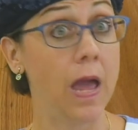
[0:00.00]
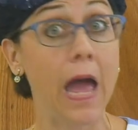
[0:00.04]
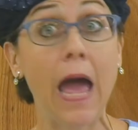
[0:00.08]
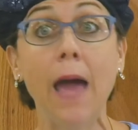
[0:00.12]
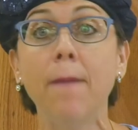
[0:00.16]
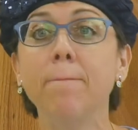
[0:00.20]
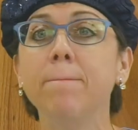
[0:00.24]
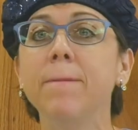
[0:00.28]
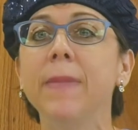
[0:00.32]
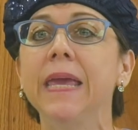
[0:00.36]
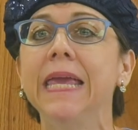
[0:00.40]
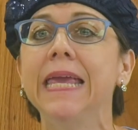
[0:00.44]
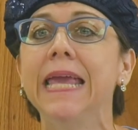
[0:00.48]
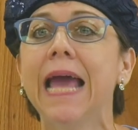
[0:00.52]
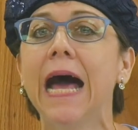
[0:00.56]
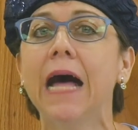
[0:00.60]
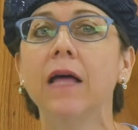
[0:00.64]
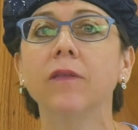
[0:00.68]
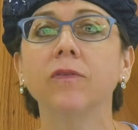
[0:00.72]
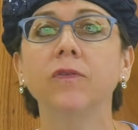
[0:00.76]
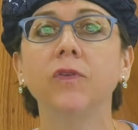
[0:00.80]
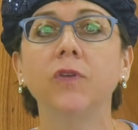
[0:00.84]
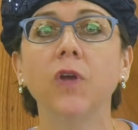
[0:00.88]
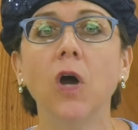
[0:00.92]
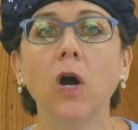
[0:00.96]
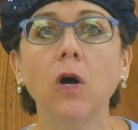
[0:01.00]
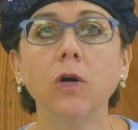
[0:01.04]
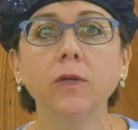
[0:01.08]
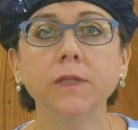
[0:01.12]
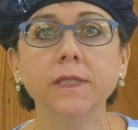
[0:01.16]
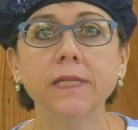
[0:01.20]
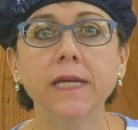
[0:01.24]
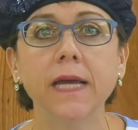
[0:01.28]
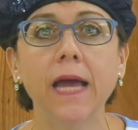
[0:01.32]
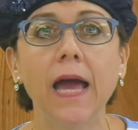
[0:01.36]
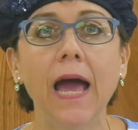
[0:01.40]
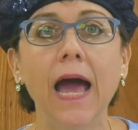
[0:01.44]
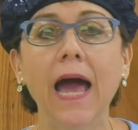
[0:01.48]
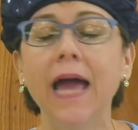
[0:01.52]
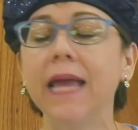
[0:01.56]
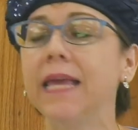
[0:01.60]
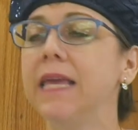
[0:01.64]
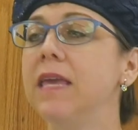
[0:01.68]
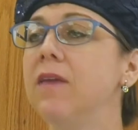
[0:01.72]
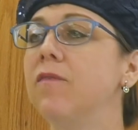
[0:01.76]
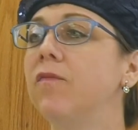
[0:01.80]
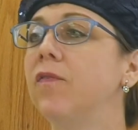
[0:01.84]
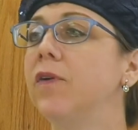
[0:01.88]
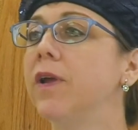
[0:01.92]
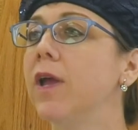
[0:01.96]
Hamiyaldot
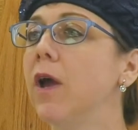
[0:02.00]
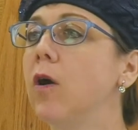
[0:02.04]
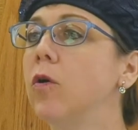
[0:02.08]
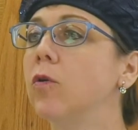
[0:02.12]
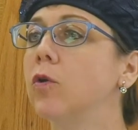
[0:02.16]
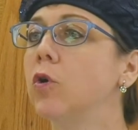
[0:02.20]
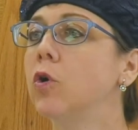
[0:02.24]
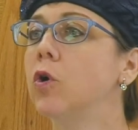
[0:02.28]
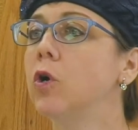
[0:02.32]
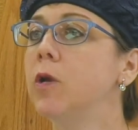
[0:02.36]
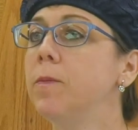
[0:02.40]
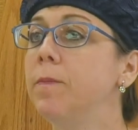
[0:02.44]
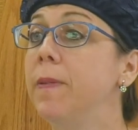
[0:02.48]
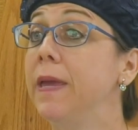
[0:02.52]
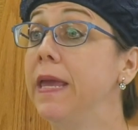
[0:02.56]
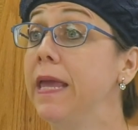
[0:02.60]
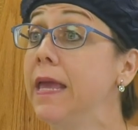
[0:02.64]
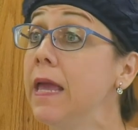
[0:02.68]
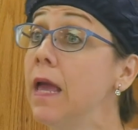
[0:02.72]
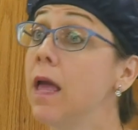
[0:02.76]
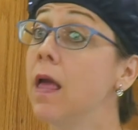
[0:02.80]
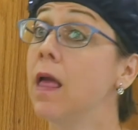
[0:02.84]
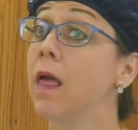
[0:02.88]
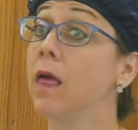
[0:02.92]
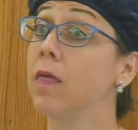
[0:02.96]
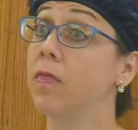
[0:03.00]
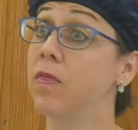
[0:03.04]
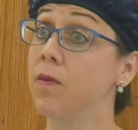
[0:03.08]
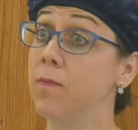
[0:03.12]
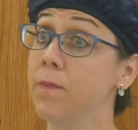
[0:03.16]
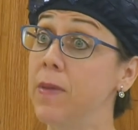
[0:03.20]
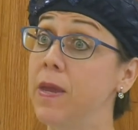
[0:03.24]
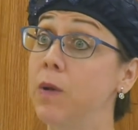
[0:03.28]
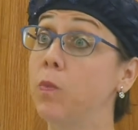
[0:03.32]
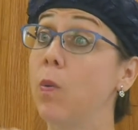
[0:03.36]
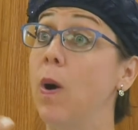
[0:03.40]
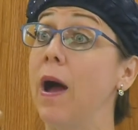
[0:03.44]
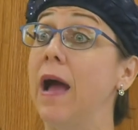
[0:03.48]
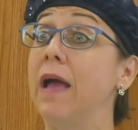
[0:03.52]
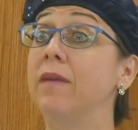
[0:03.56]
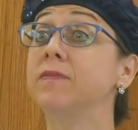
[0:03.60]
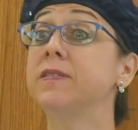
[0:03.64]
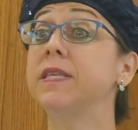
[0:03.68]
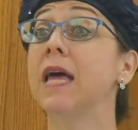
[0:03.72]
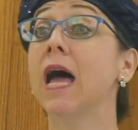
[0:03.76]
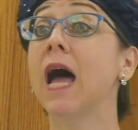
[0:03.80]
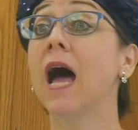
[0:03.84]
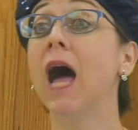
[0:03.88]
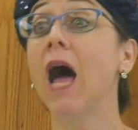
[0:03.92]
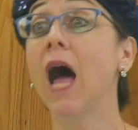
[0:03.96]
ha'ivriot could be the midwives
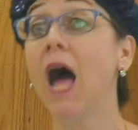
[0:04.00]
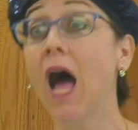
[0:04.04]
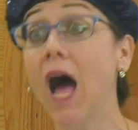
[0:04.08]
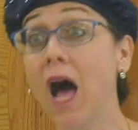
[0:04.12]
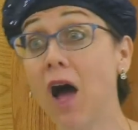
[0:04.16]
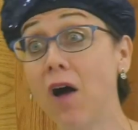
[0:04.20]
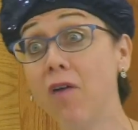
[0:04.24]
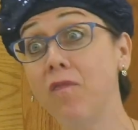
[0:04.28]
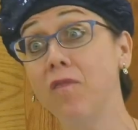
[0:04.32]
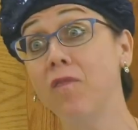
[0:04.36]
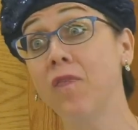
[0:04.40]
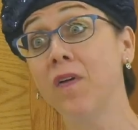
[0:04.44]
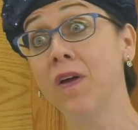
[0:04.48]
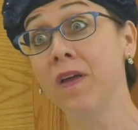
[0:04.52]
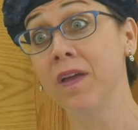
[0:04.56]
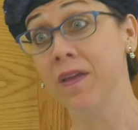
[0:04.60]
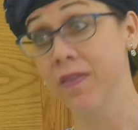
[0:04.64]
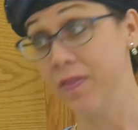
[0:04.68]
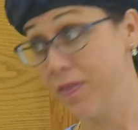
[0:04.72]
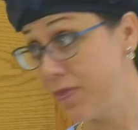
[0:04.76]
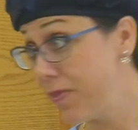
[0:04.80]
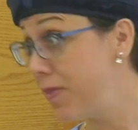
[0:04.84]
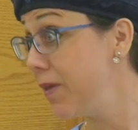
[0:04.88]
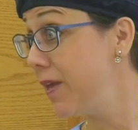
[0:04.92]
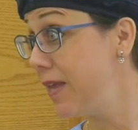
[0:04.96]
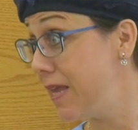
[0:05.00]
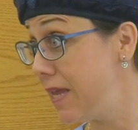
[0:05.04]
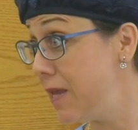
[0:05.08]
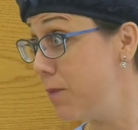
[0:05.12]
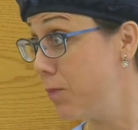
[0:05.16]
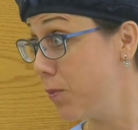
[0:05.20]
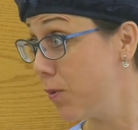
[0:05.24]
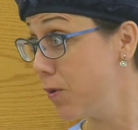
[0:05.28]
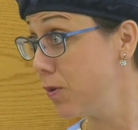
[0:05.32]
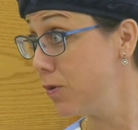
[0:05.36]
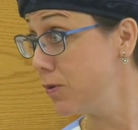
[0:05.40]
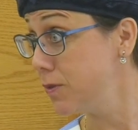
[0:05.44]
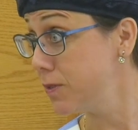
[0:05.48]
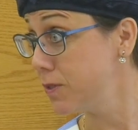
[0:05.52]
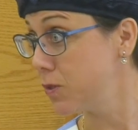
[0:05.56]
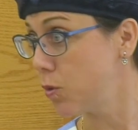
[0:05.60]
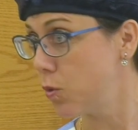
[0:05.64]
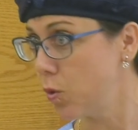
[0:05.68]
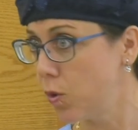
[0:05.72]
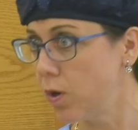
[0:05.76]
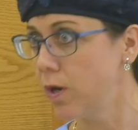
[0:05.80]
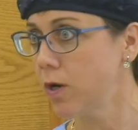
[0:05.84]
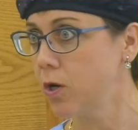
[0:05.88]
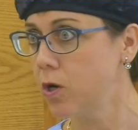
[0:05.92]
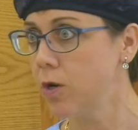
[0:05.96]
of the Hebrews,
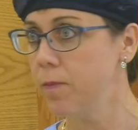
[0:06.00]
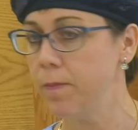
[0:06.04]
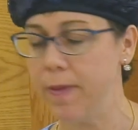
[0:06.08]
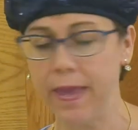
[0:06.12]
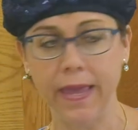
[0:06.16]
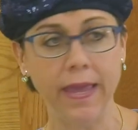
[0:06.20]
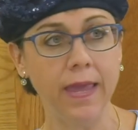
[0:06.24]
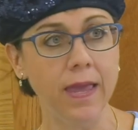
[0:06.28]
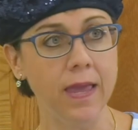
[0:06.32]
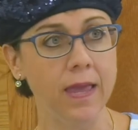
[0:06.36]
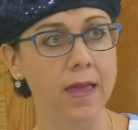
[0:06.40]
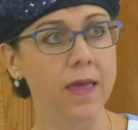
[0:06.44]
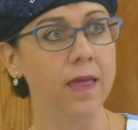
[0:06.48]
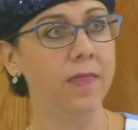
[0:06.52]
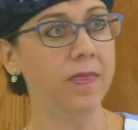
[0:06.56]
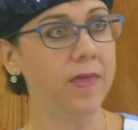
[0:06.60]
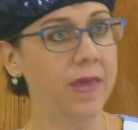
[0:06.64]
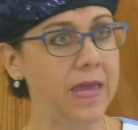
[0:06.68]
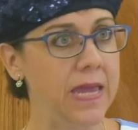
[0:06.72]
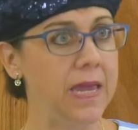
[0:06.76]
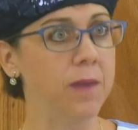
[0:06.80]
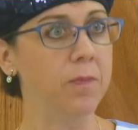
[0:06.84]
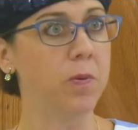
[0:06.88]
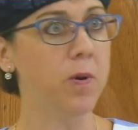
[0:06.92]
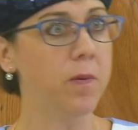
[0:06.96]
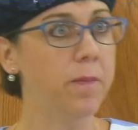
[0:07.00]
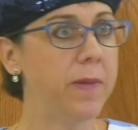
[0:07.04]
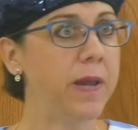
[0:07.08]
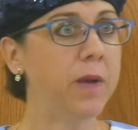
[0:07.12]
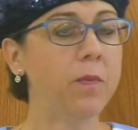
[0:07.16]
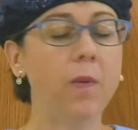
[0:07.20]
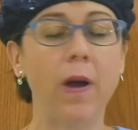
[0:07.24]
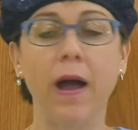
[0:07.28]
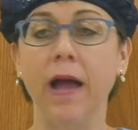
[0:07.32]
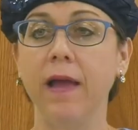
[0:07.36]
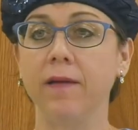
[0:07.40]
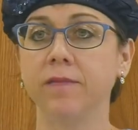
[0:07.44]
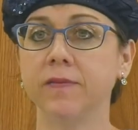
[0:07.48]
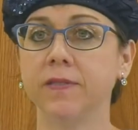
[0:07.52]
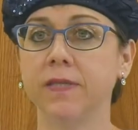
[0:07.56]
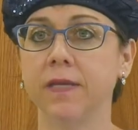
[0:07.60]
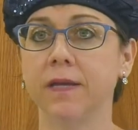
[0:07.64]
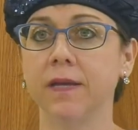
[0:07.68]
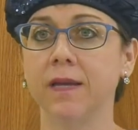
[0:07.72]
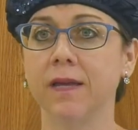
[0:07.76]
or it could be the Hebrew midwives.